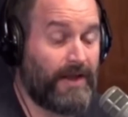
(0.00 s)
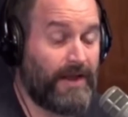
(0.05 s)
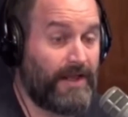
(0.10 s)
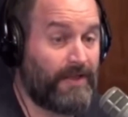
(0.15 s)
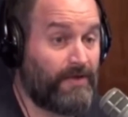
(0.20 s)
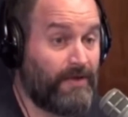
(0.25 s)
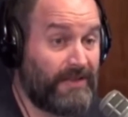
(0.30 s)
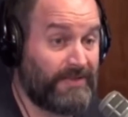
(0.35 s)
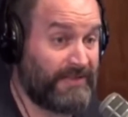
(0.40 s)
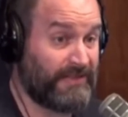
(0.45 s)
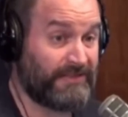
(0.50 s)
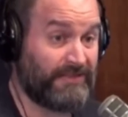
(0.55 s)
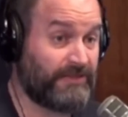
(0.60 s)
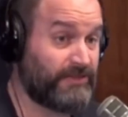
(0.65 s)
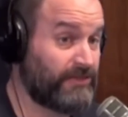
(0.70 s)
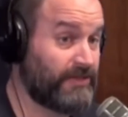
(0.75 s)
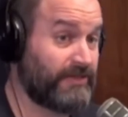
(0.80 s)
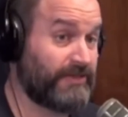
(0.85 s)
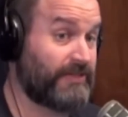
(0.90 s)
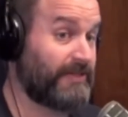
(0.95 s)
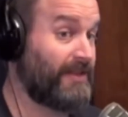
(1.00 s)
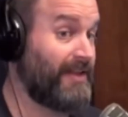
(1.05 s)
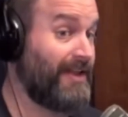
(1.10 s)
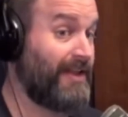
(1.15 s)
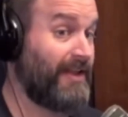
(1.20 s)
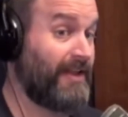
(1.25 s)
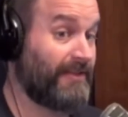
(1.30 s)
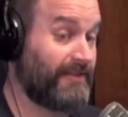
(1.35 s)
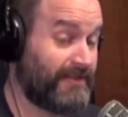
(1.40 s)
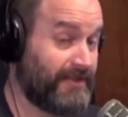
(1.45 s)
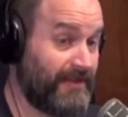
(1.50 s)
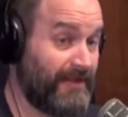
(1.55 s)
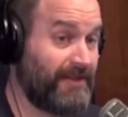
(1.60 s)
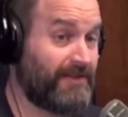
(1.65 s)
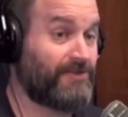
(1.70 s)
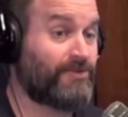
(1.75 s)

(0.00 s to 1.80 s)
And I go, this is just to